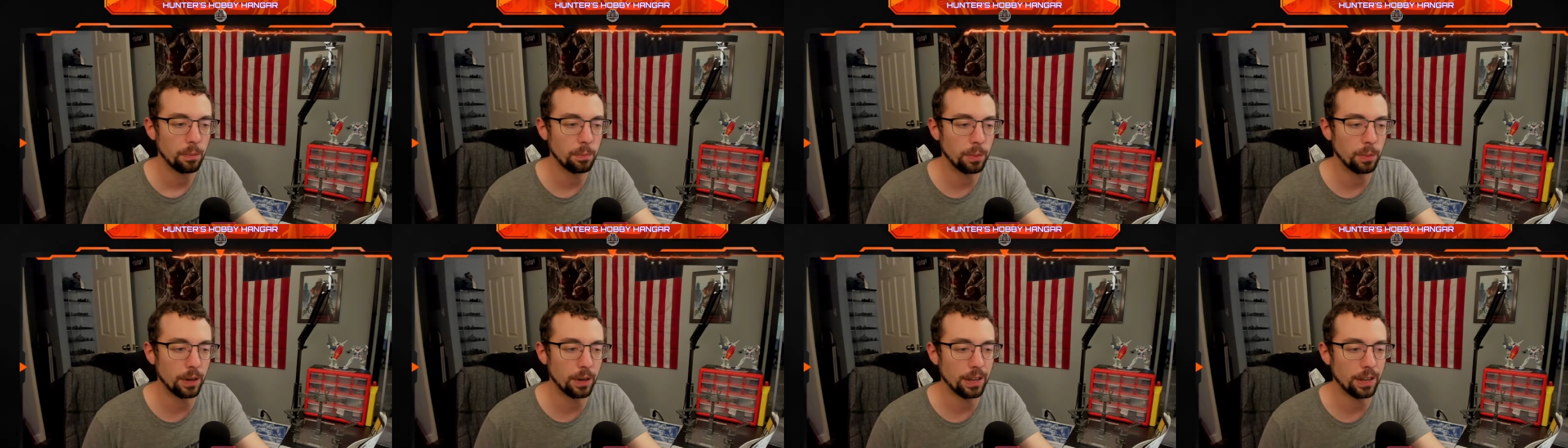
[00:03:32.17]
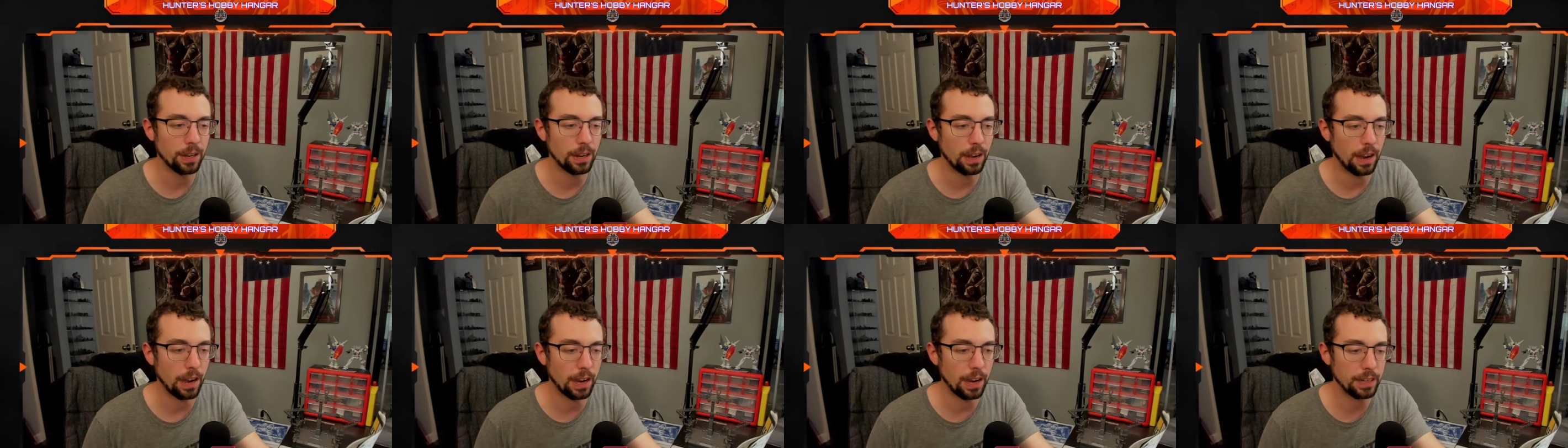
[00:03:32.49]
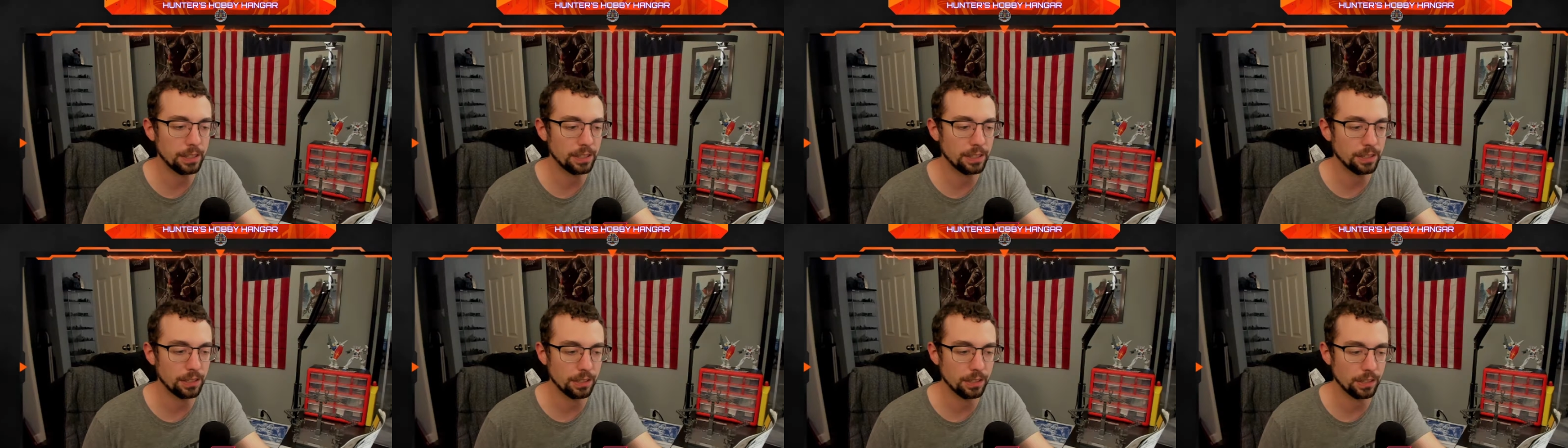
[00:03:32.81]
but I
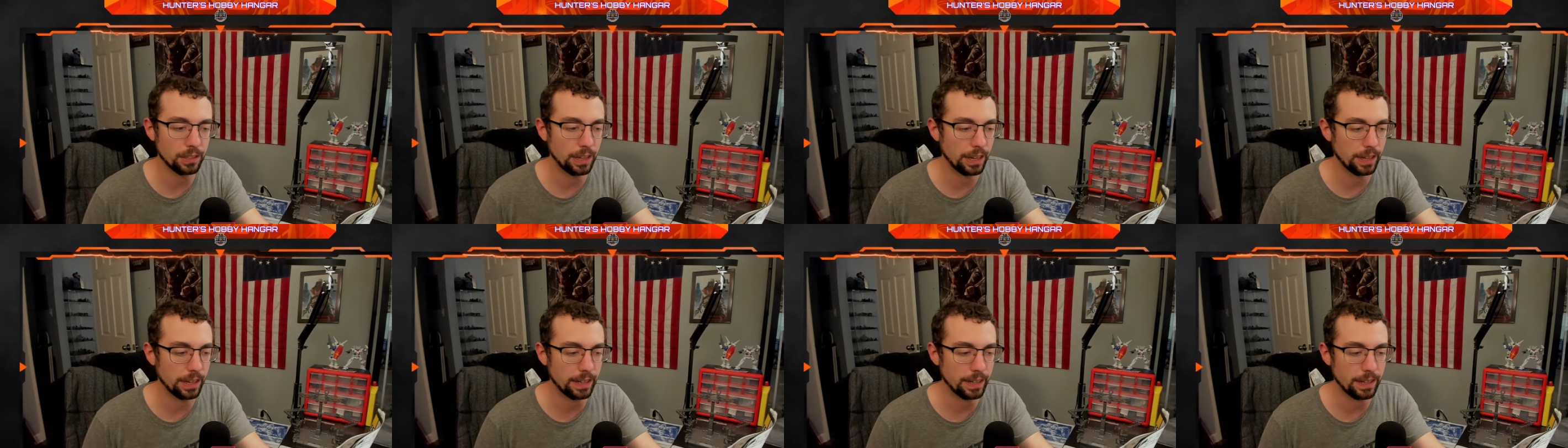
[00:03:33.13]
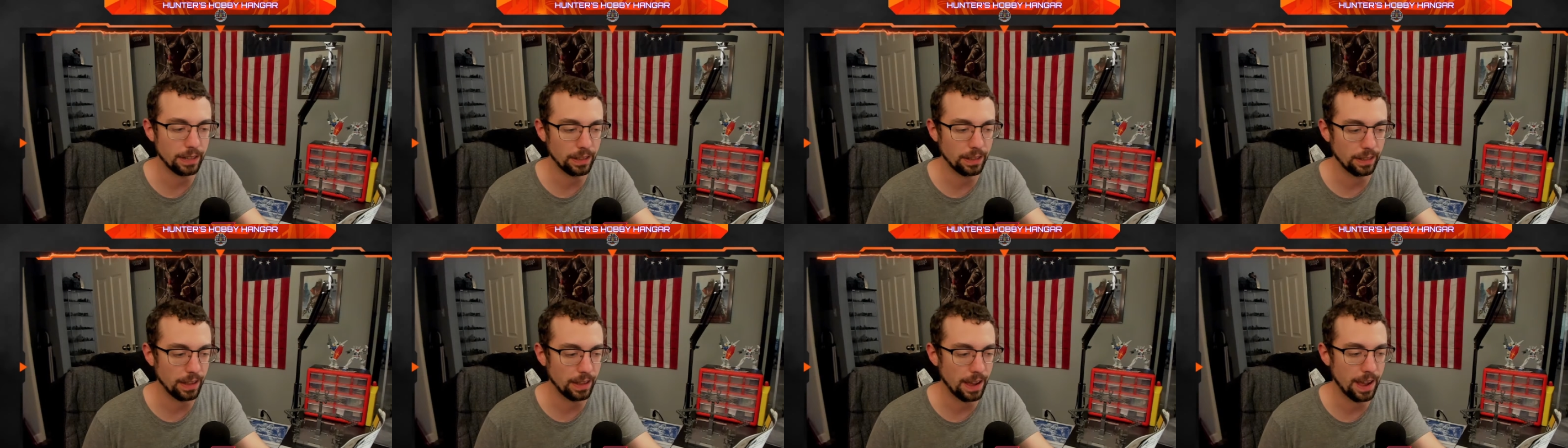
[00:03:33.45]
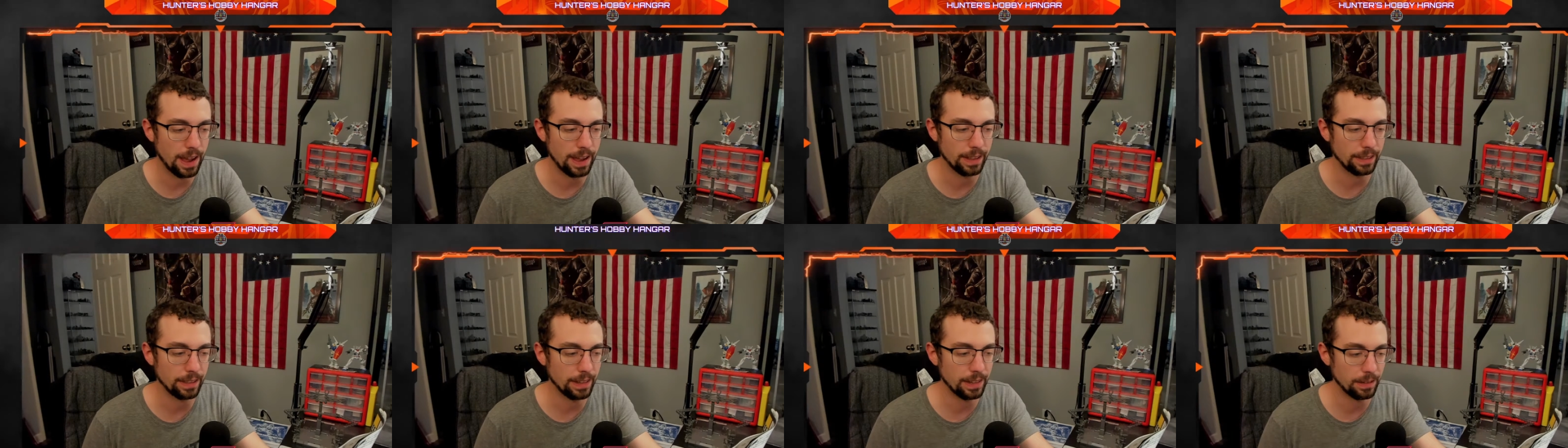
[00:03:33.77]
just like
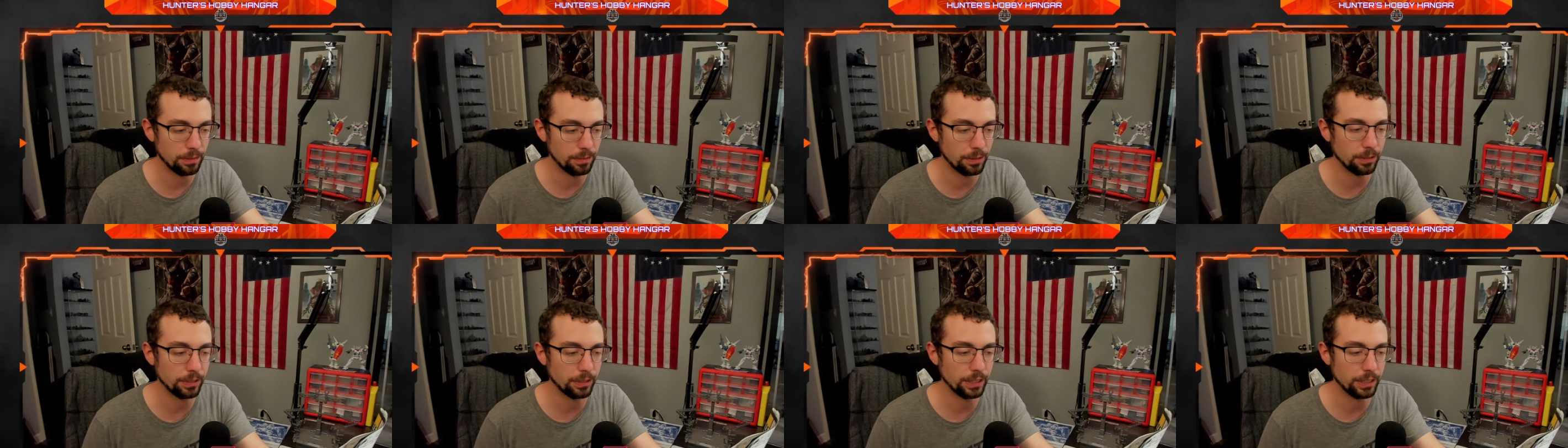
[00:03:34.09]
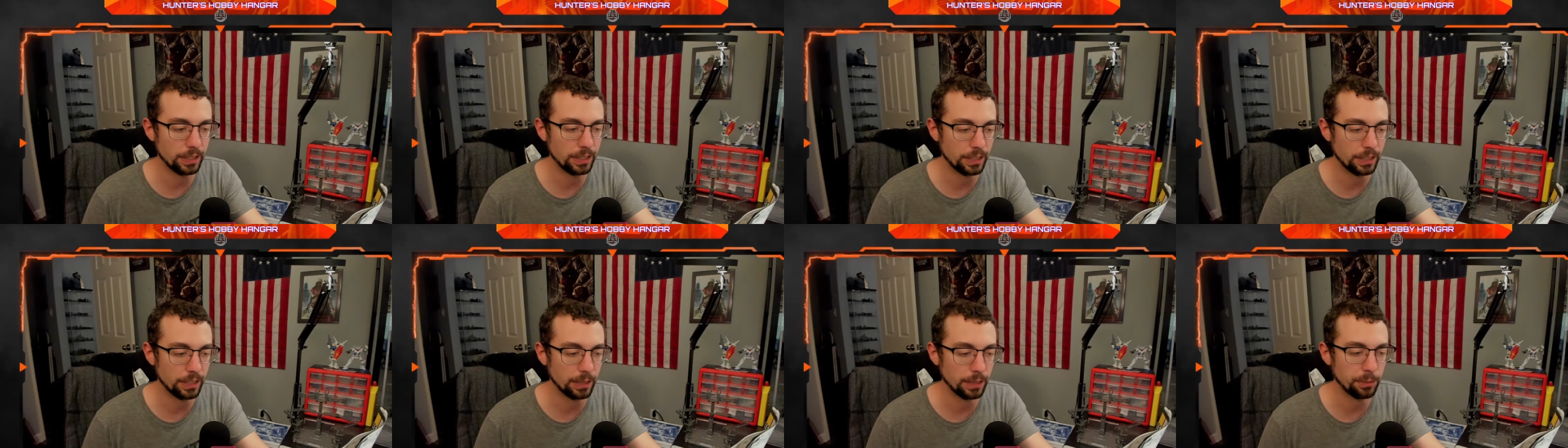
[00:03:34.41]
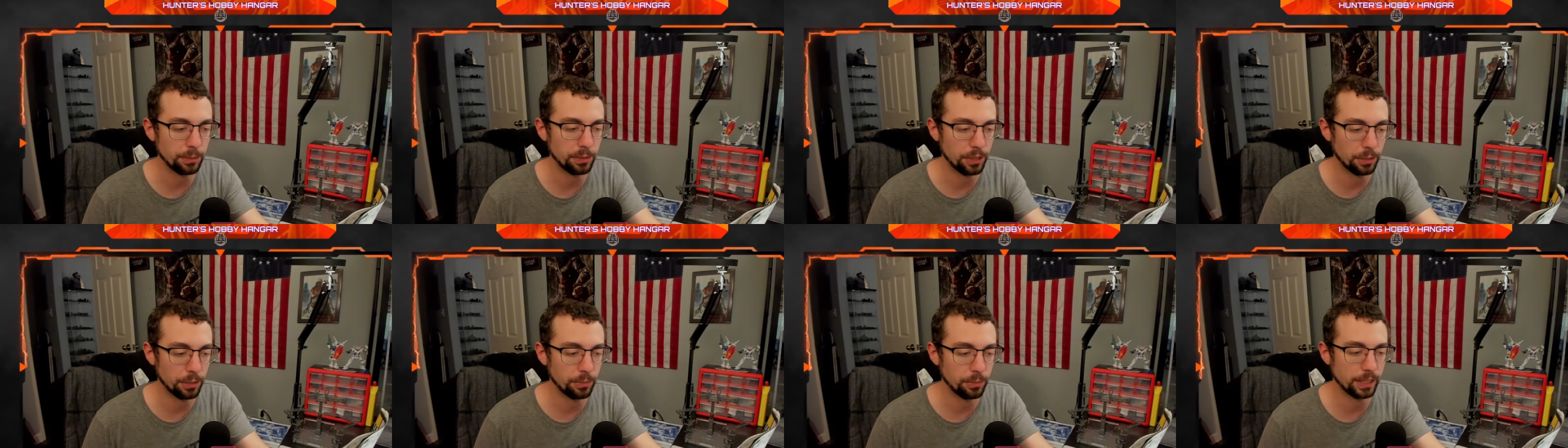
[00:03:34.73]
that they really
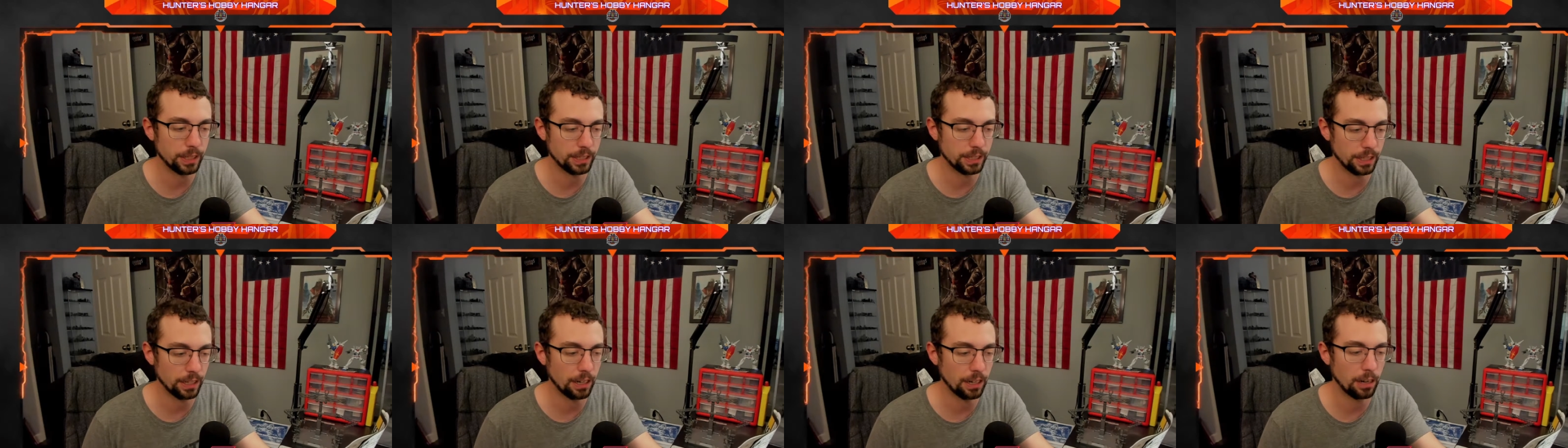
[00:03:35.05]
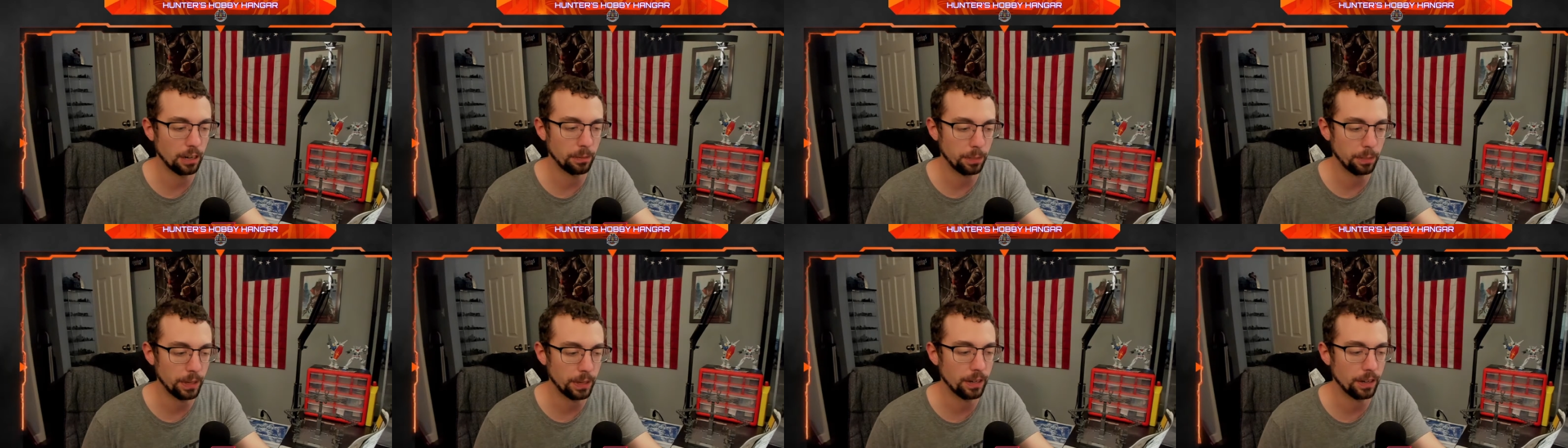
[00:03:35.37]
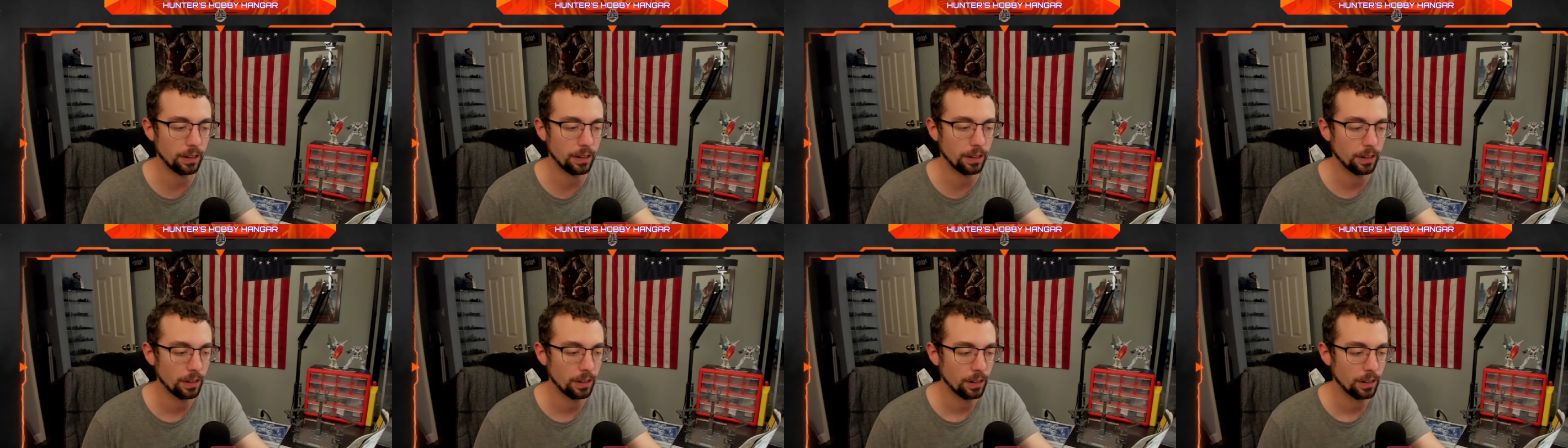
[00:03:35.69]
seem to mix it up
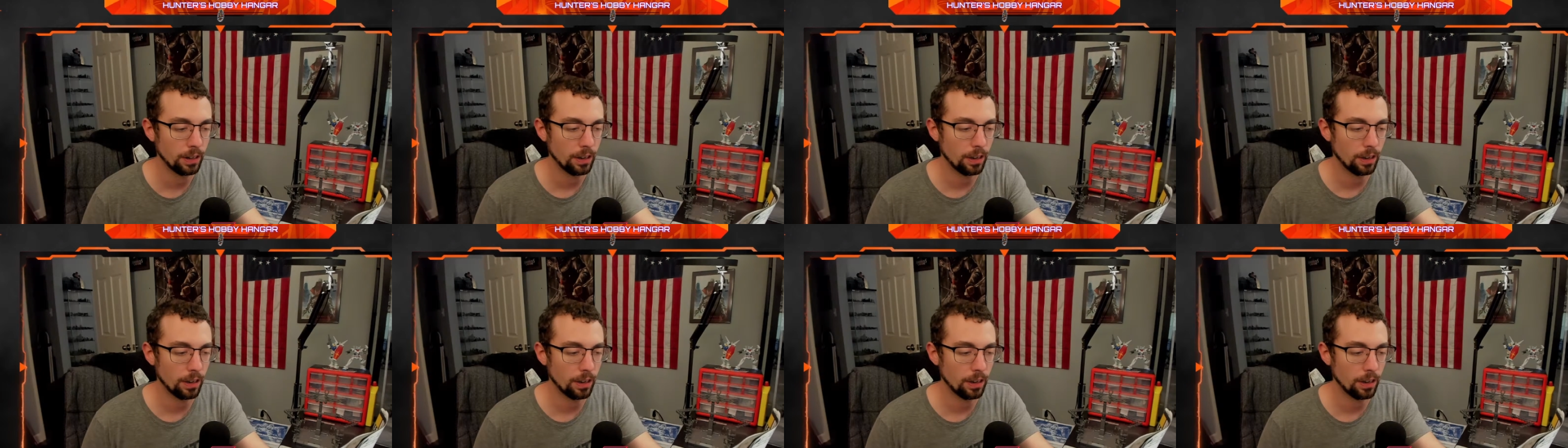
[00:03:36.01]
here.